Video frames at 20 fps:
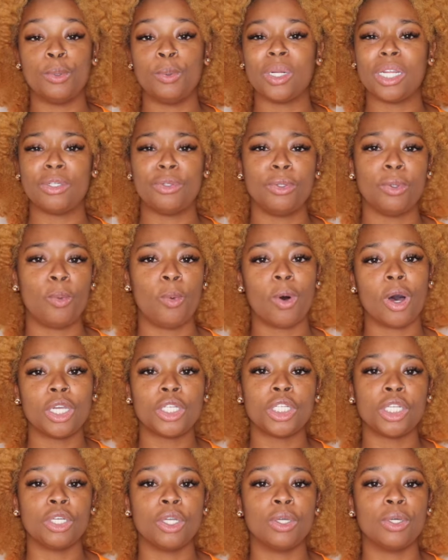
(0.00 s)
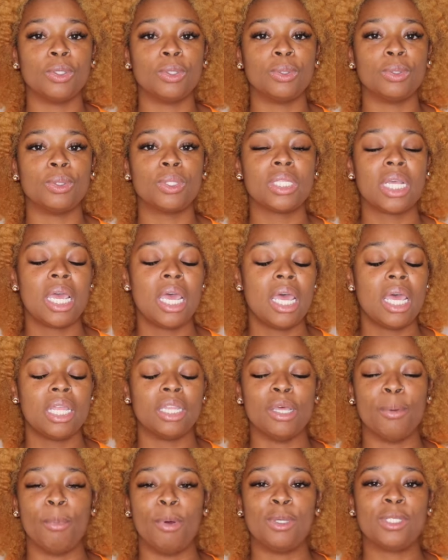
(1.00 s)
When I do the wash and goes,
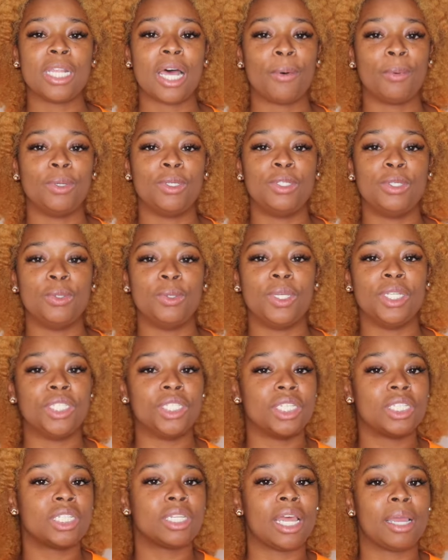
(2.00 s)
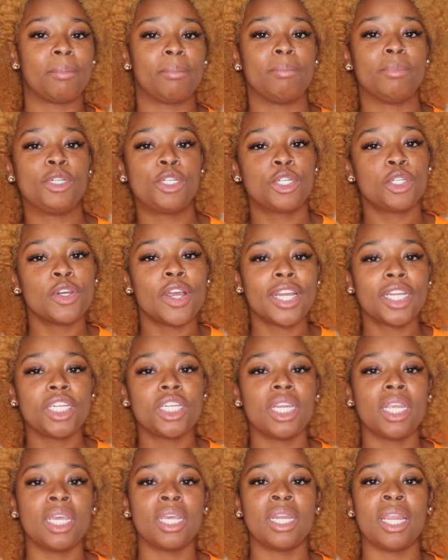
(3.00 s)
the most I would do is just like
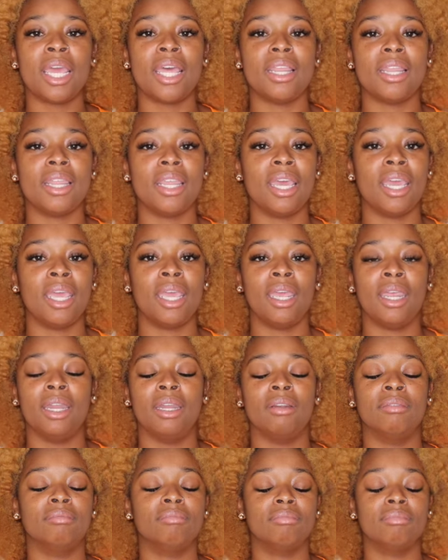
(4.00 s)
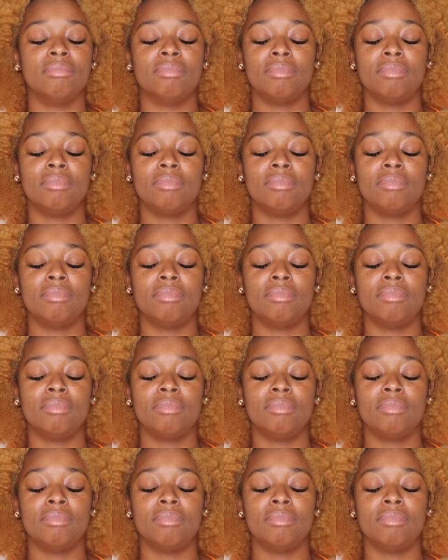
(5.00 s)
stretch it, and then